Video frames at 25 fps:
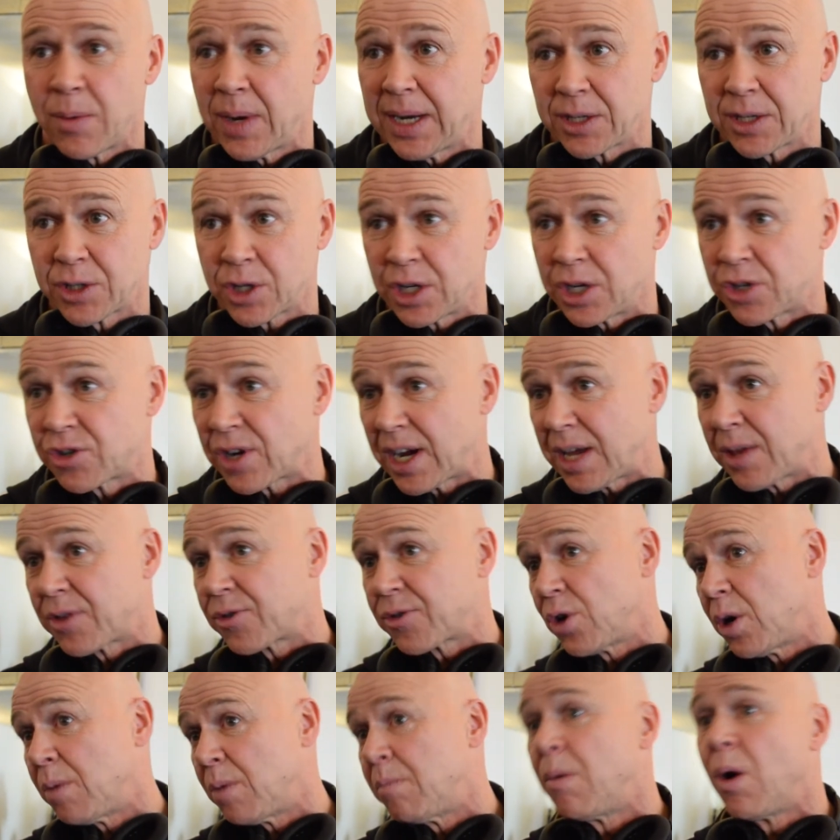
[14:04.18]
Wilder's going to try and
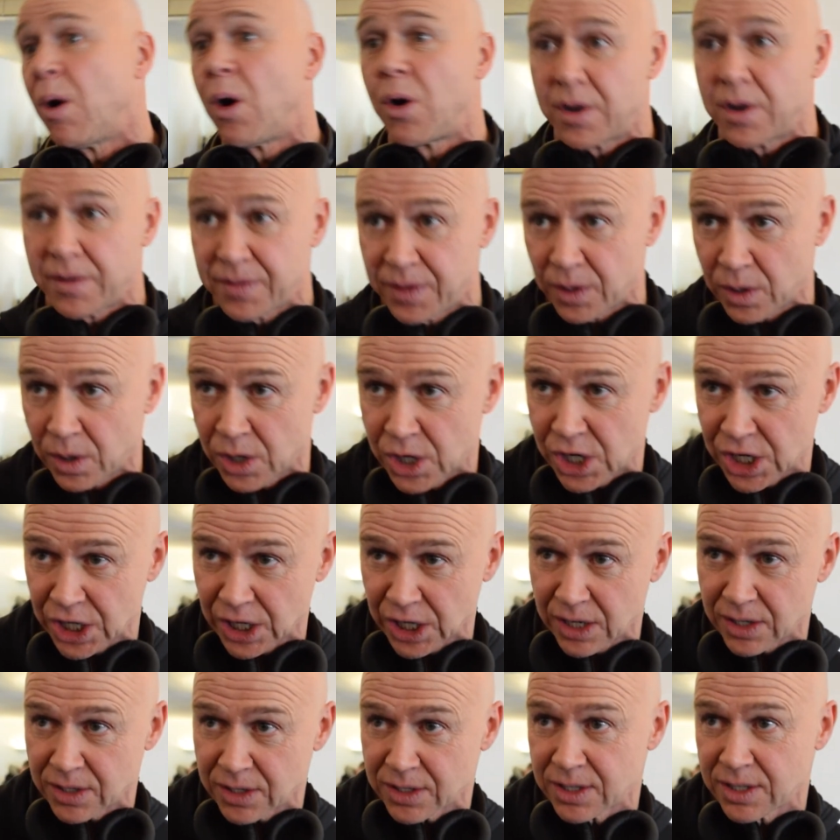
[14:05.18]
throw more of those
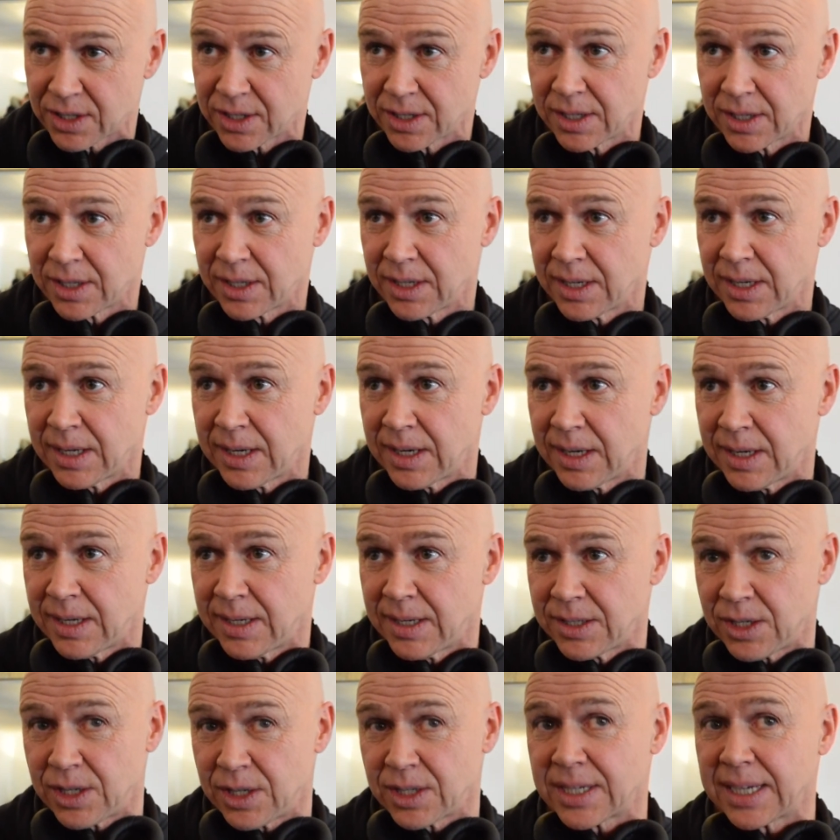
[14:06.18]
shots.
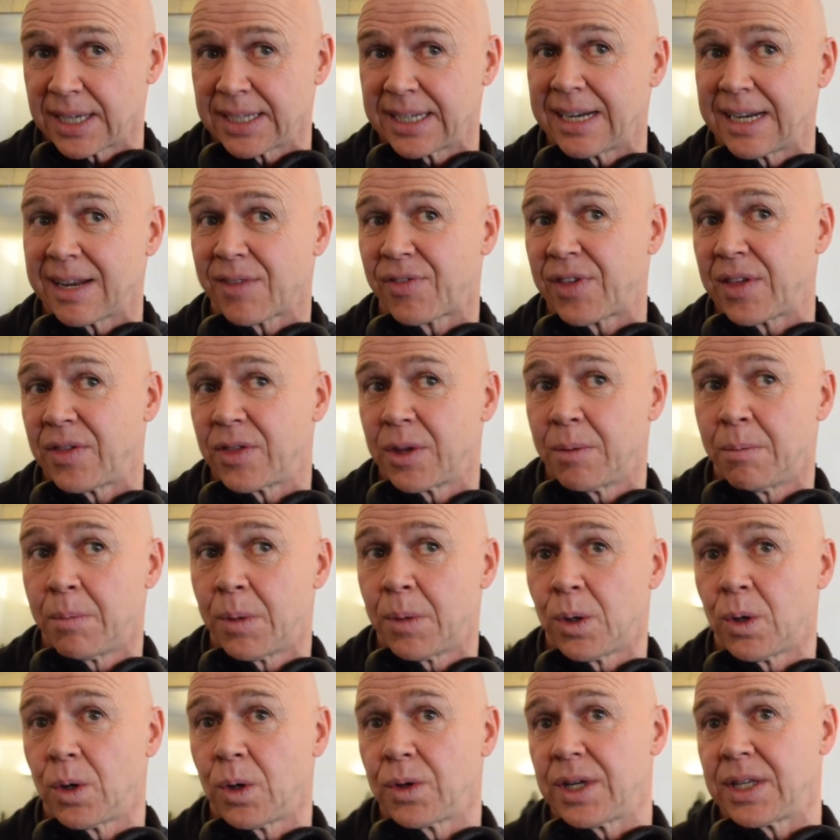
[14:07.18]
Do you understand? And I think the
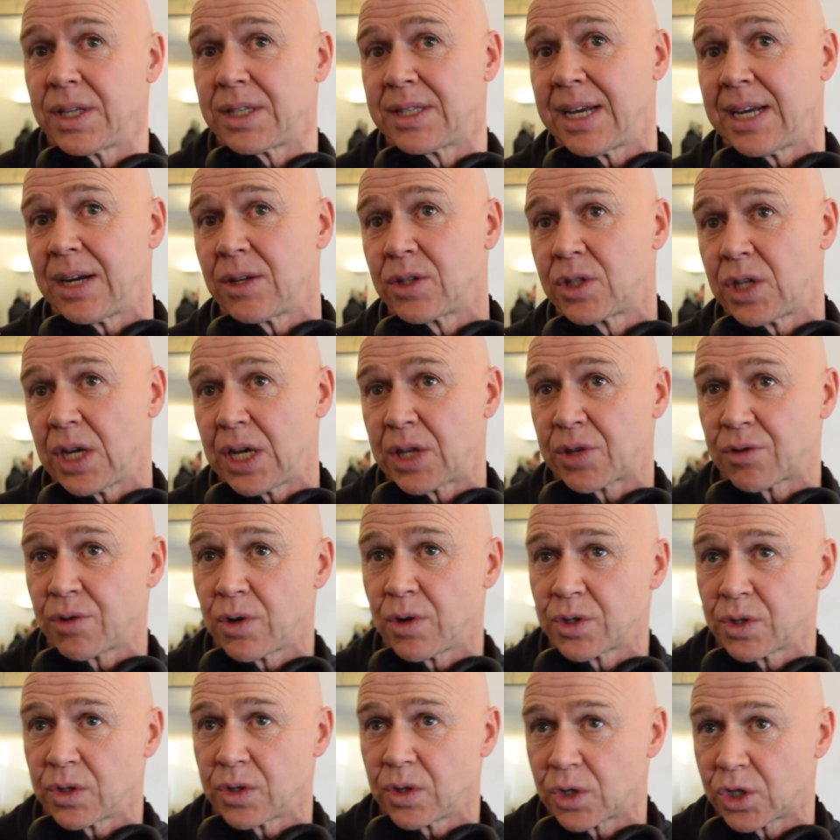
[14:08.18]
more that Deontay
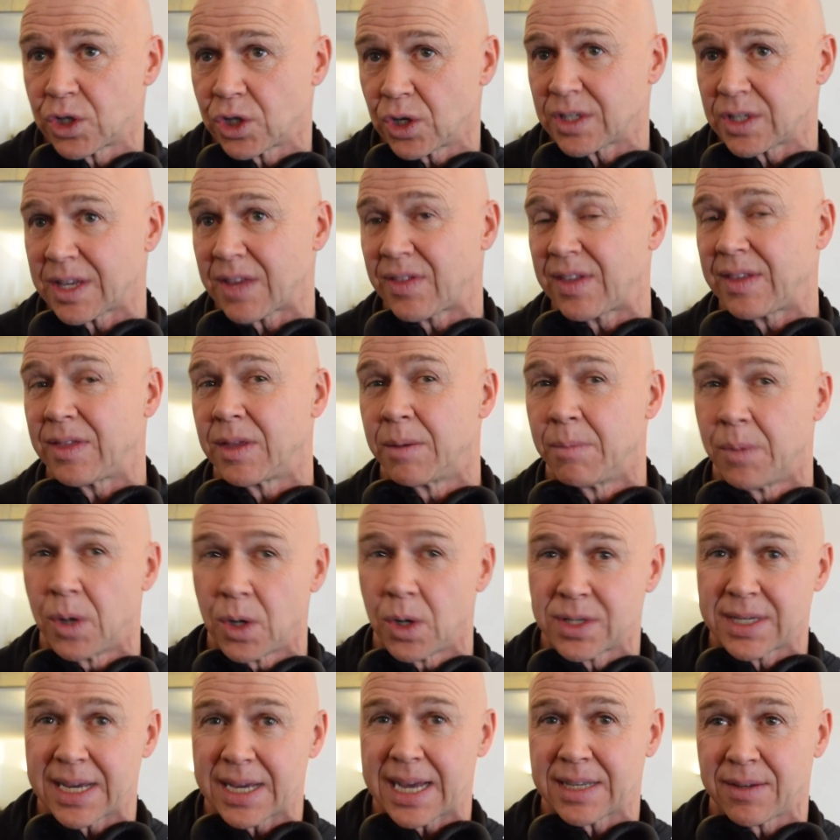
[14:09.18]
throws those shots, I think the
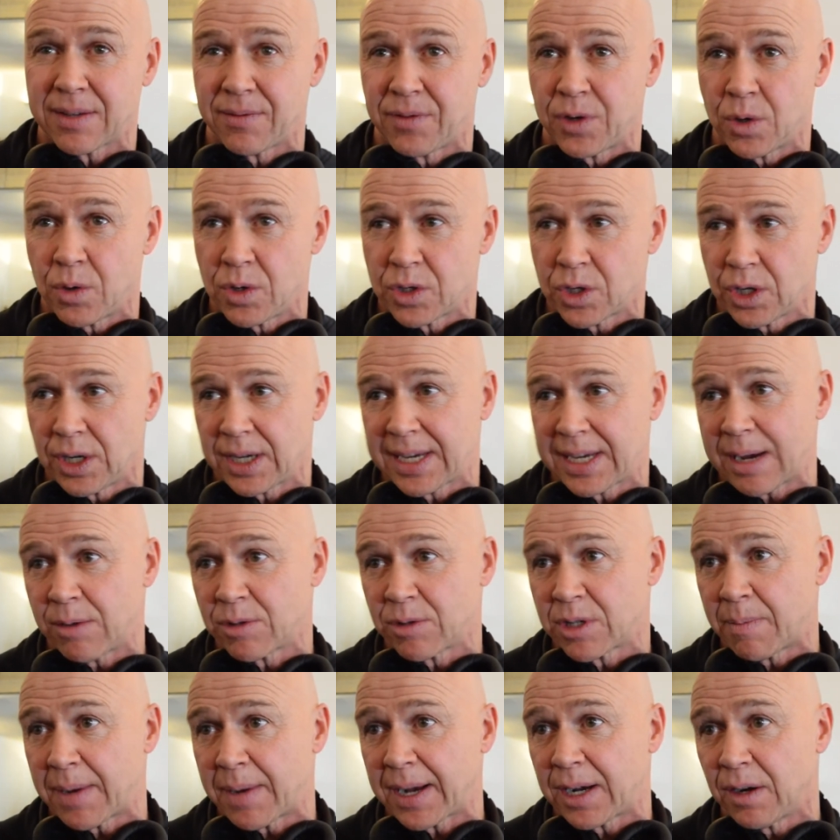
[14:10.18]
more Tyson Fury is going to
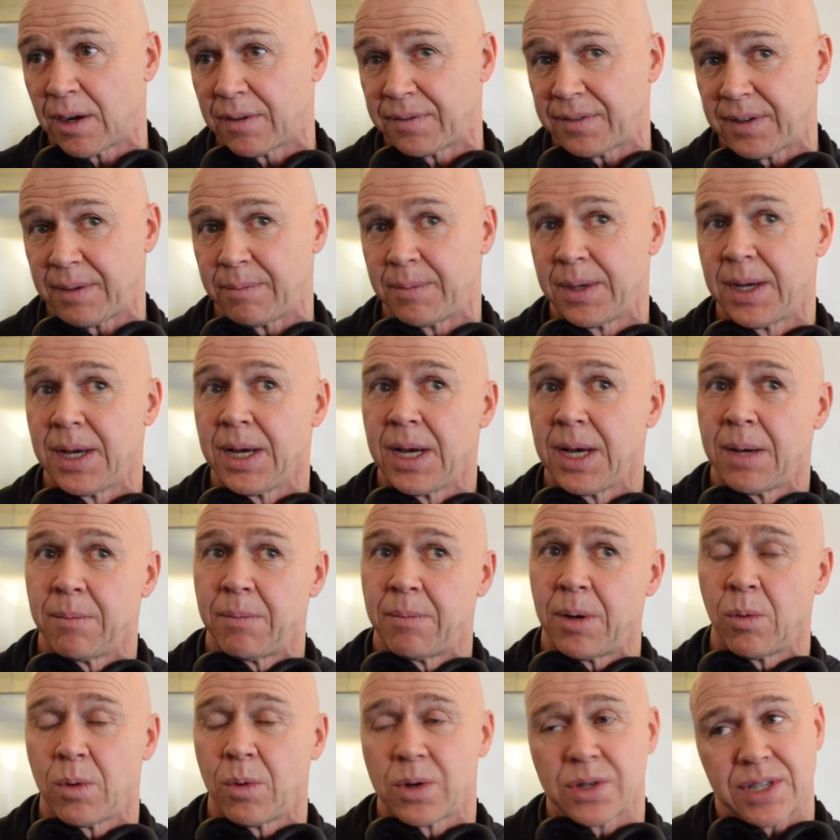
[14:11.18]
counter back off him.
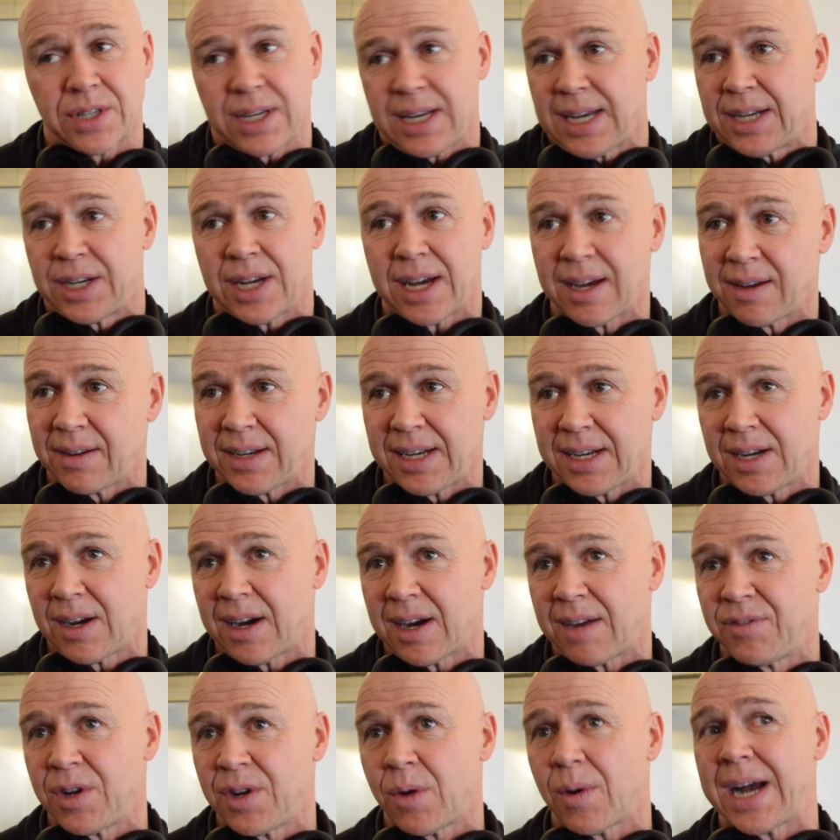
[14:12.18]
But we'll see. I
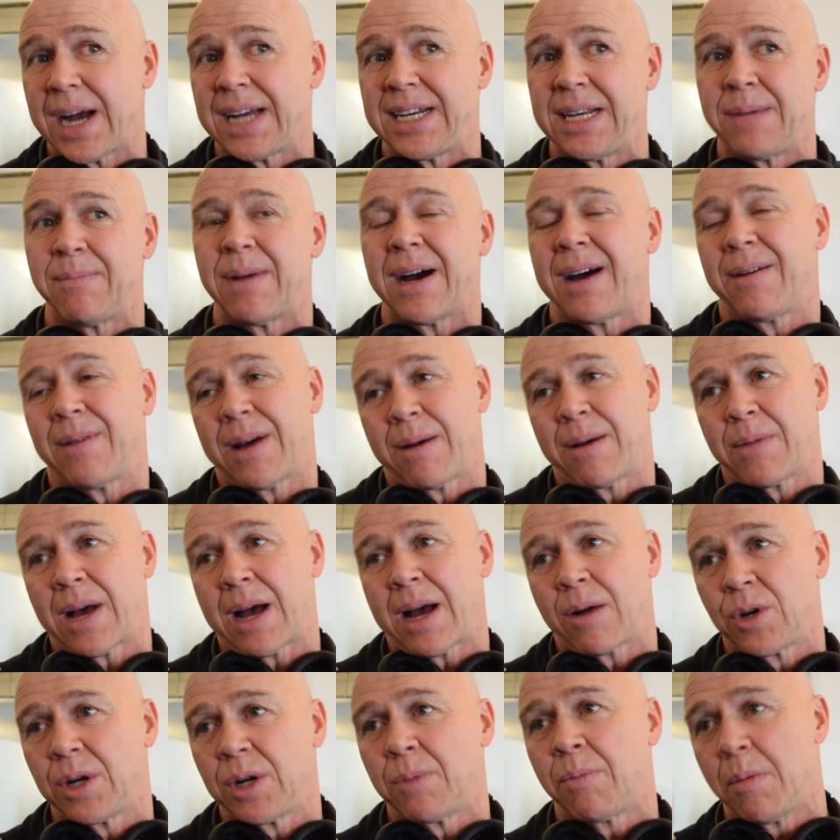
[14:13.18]
have no idea, but
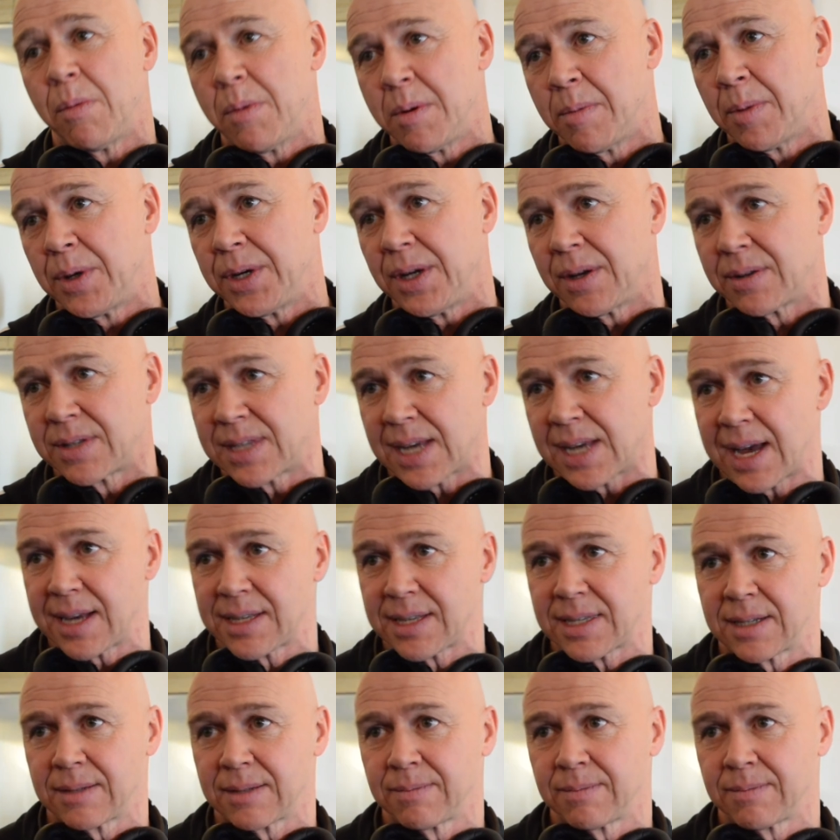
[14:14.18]
I'm going to put my money on Tyson.